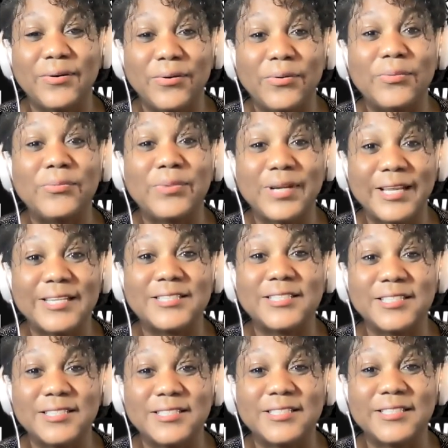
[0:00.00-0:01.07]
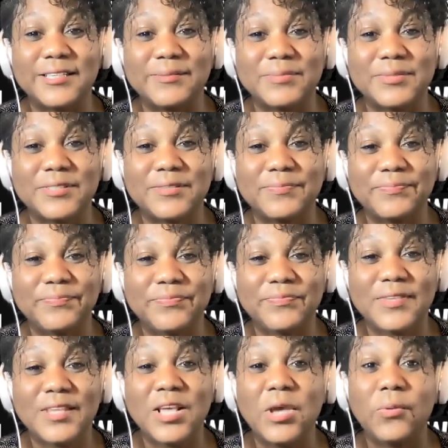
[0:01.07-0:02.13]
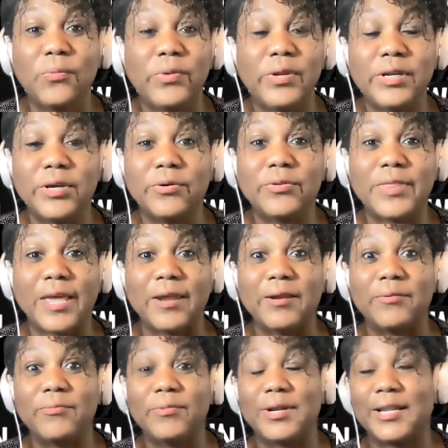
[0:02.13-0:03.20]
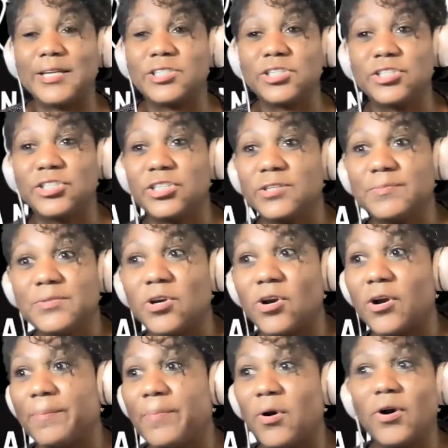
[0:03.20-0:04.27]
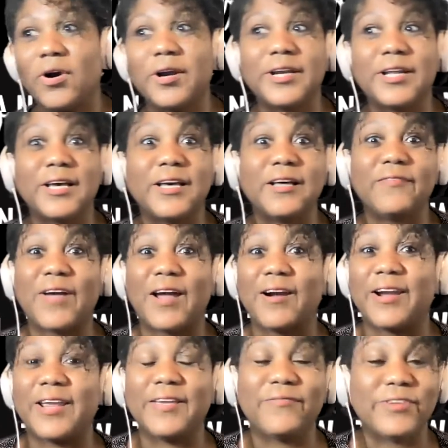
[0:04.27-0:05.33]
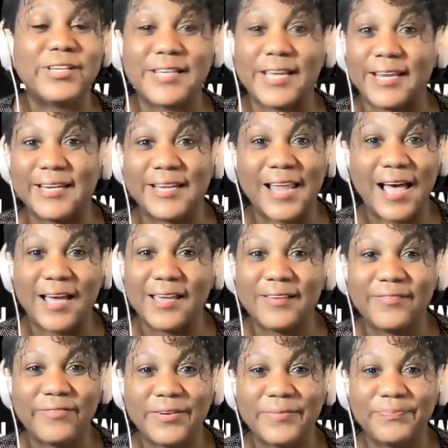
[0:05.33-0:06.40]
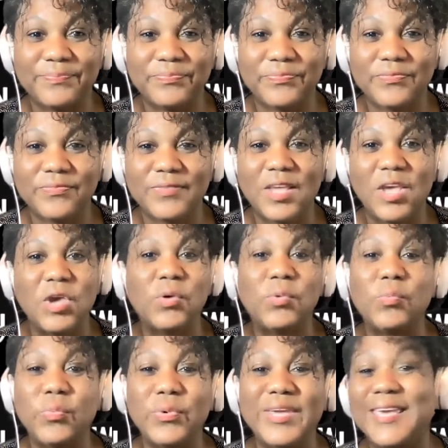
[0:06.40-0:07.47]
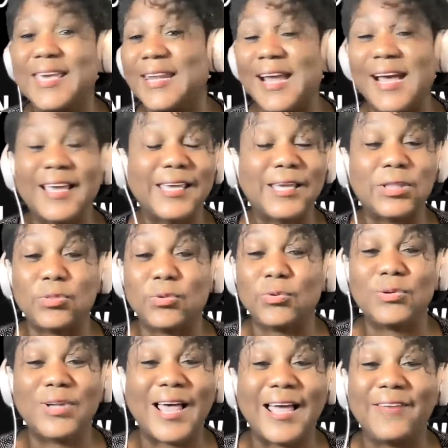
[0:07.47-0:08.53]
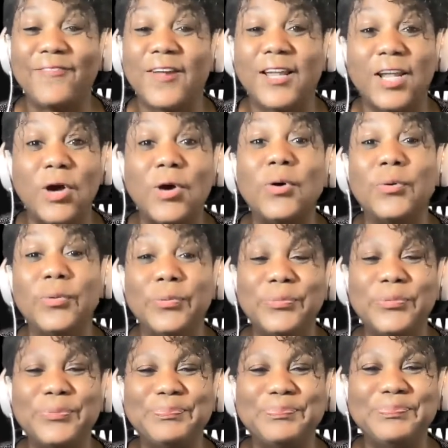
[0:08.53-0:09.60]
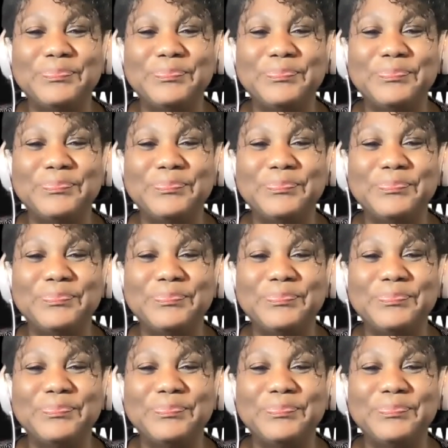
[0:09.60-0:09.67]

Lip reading: on relationships. We know that relationships are a part of our everyday life. We cannot get through life alone.